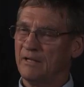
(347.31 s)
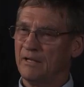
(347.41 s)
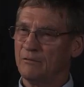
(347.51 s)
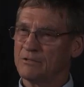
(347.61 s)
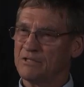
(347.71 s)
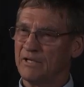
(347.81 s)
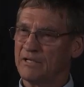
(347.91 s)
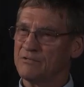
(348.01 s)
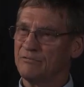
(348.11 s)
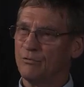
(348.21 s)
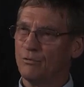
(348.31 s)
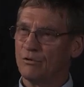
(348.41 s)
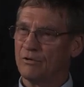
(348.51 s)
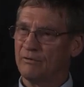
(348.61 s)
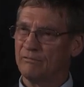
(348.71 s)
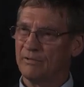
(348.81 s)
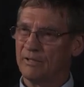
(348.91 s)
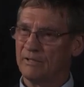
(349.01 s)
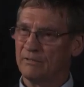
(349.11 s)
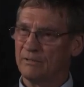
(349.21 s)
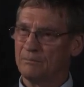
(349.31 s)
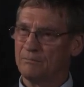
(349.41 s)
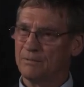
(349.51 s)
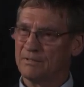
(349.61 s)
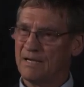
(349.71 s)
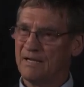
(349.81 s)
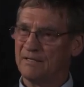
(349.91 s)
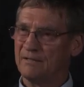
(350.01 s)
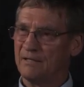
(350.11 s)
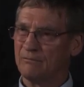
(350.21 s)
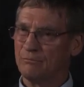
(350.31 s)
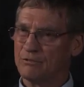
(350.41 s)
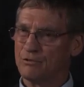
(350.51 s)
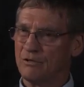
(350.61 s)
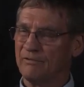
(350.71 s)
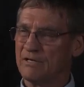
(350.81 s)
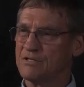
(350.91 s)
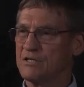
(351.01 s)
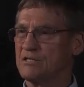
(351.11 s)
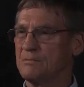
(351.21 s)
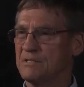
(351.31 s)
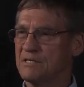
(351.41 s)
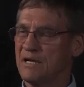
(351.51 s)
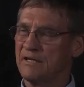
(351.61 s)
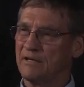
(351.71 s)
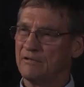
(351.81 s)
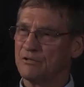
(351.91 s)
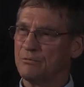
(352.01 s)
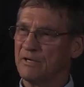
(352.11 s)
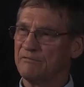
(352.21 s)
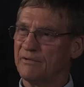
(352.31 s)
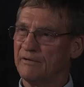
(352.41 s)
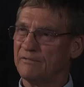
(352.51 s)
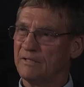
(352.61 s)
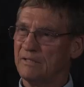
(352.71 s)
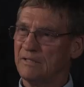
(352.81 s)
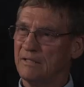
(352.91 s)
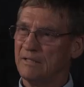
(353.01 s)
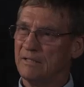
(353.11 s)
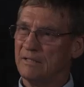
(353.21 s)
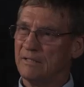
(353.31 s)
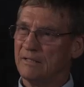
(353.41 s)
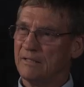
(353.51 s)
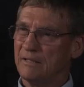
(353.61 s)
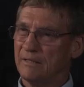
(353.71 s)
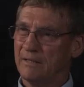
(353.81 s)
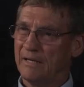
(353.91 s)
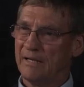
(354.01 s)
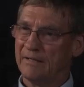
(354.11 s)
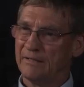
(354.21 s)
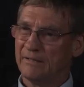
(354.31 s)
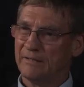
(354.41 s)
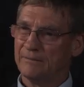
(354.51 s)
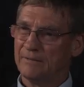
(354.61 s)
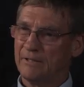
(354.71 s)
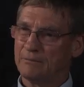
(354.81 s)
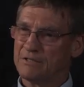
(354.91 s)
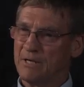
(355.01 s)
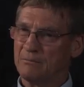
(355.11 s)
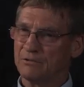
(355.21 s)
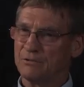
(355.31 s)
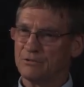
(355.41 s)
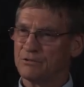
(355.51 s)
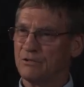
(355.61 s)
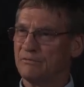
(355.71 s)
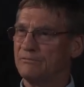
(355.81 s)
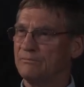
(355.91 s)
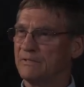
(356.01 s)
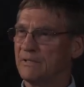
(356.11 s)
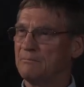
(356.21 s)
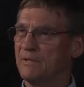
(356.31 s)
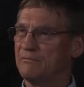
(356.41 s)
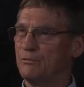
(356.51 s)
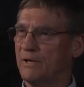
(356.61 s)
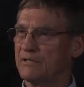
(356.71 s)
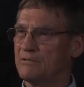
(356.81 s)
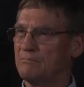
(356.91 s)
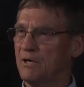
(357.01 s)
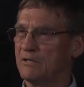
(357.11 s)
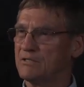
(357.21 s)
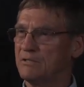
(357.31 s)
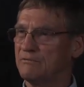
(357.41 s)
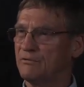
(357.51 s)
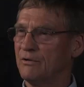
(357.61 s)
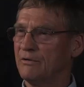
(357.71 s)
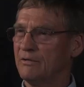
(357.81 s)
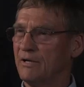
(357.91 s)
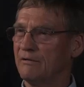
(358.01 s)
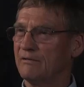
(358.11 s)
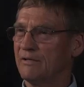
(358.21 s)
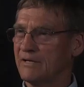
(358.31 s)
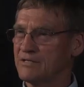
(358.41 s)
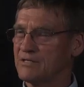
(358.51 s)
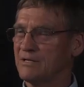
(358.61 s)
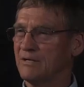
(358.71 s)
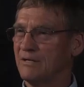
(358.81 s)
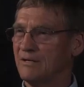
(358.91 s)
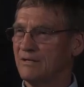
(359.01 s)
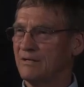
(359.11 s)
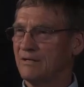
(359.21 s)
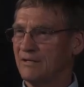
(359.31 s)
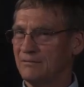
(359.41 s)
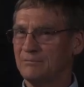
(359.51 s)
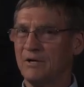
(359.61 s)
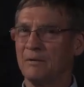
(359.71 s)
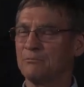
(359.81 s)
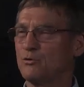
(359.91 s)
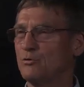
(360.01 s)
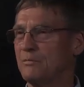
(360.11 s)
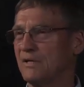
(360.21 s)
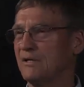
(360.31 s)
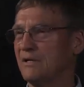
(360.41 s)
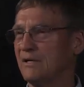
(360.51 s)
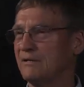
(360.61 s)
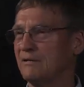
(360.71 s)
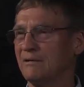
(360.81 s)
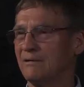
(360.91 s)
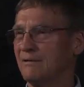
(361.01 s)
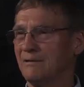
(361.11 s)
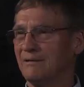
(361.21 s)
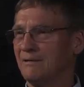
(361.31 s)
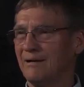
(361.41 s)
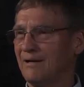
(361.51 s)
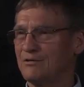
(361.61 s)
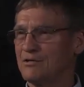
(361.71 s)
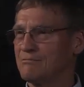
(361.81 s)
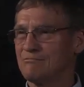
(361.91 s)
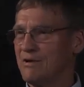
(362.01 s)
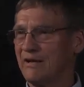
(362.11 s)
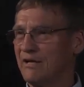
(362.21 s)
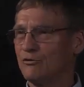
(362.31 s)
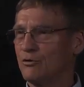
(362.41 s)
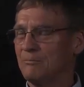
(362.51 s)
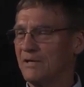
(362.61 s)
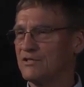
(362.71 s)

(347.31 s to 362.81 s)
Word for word: he was the S four of the, the battalion that was sort of our sister battalion in the twenty-fifth. And uh, he was able to sort of get me a few extra bunks and a few other things uh, up to me. And I just ran into him by